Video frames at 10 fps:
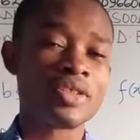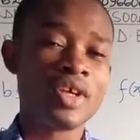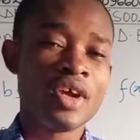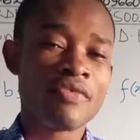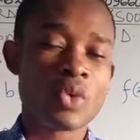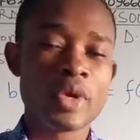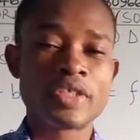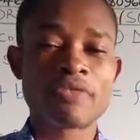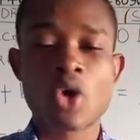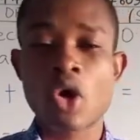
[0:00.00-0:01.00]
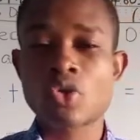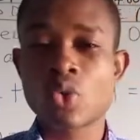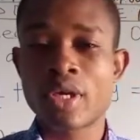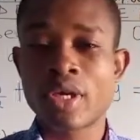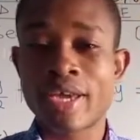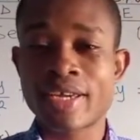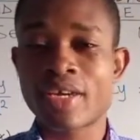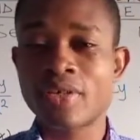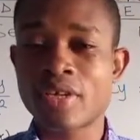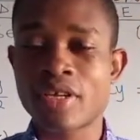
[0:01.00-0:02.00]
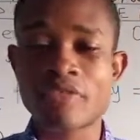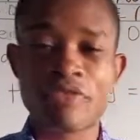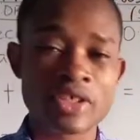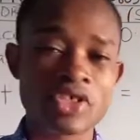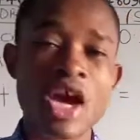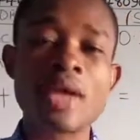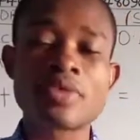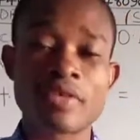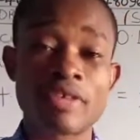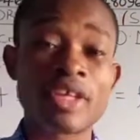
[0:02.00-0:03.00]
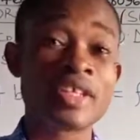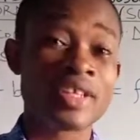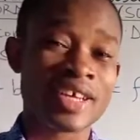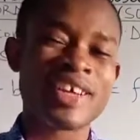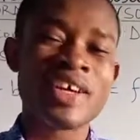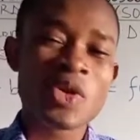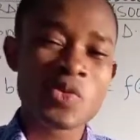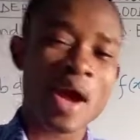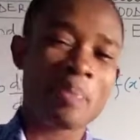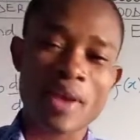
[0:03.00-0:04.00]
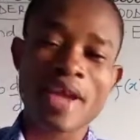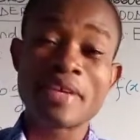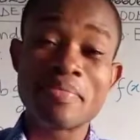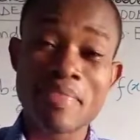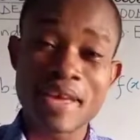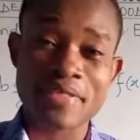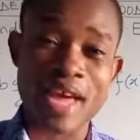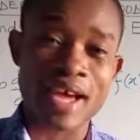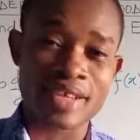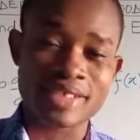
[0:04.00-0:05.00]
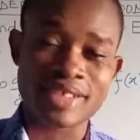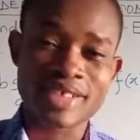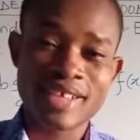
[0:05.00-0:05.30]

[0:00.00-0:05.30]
for which because we encountered different types of it and we applied a method